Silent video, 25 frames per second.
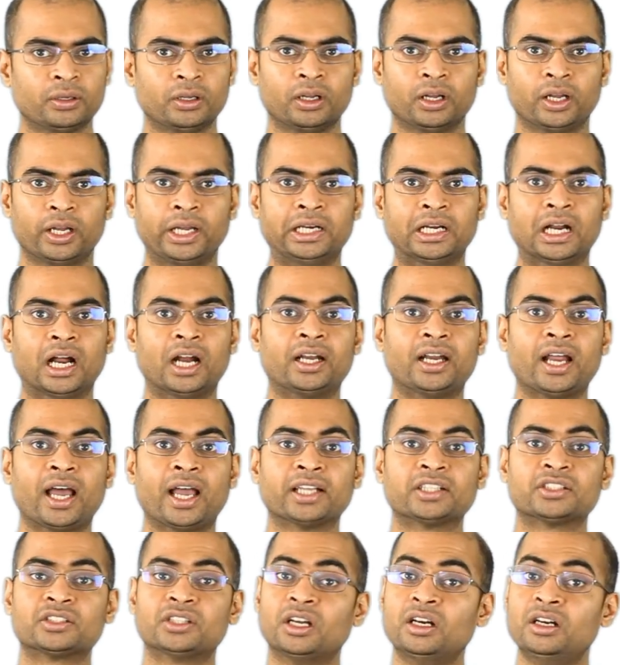it
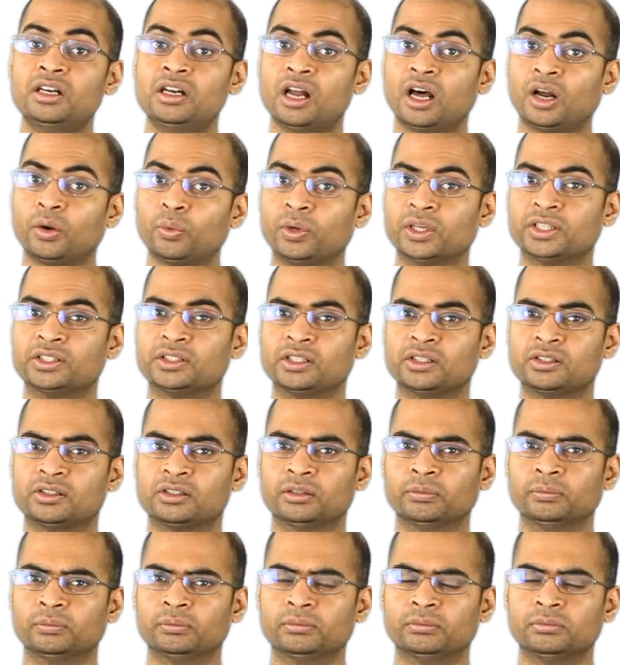attacks the nervous
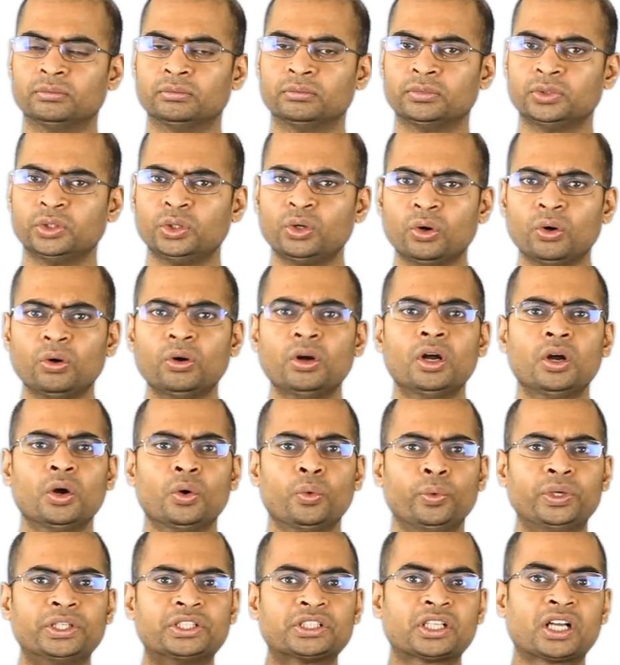system,
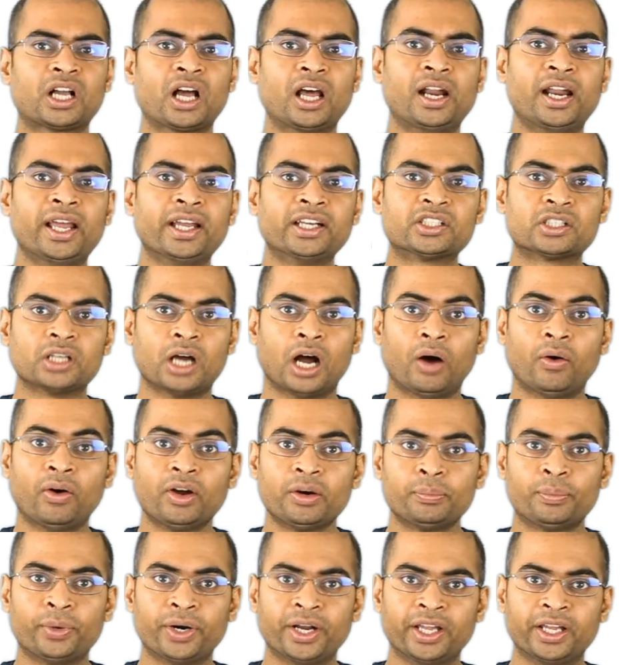which connects our
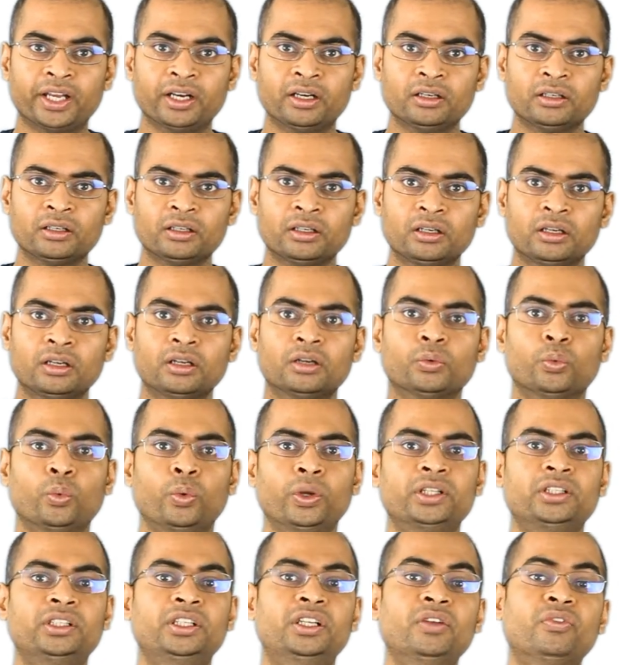brain
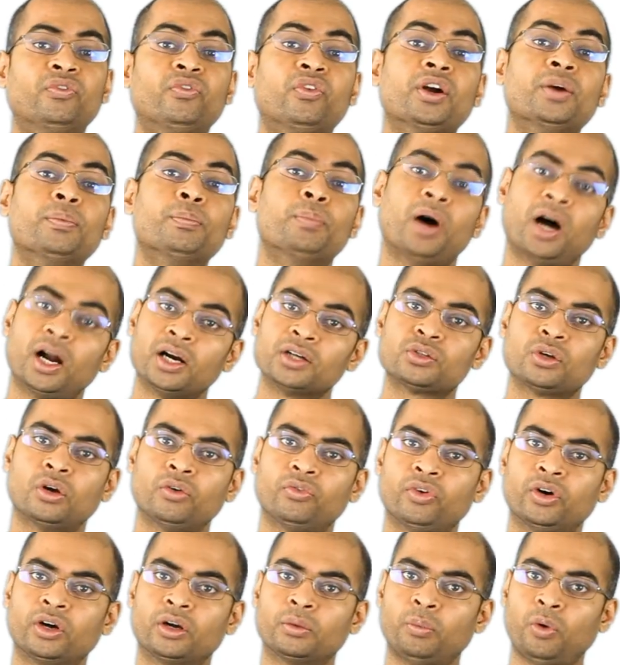with different parts of
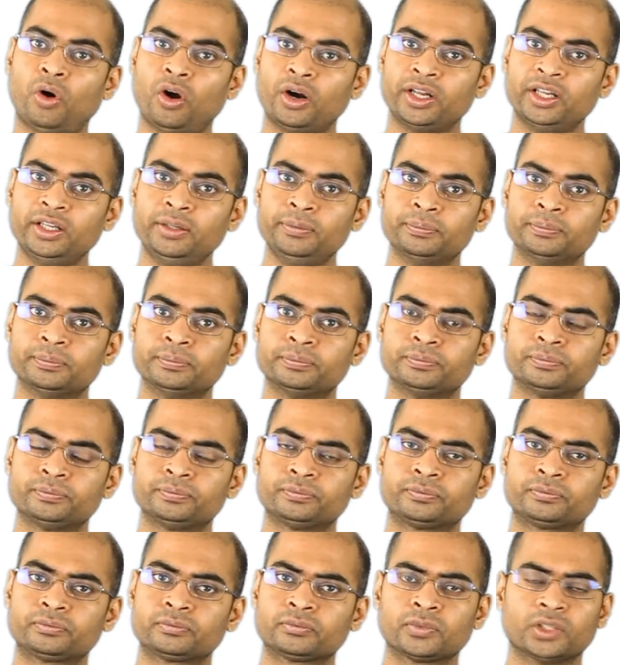our body.
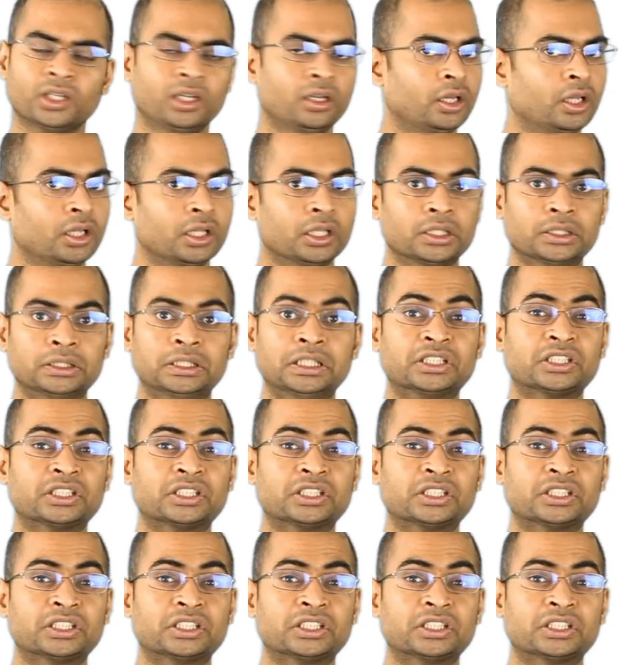This